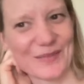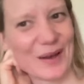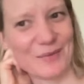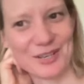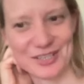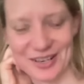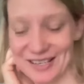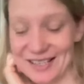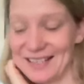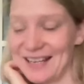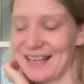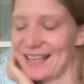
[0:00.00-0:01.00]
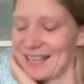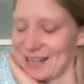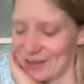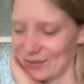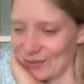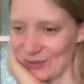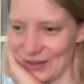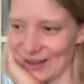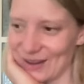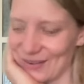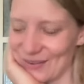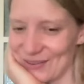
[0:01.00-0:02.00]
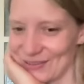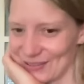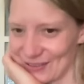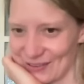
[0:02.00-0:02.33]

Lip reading: I wish I did take care of two kangaroos.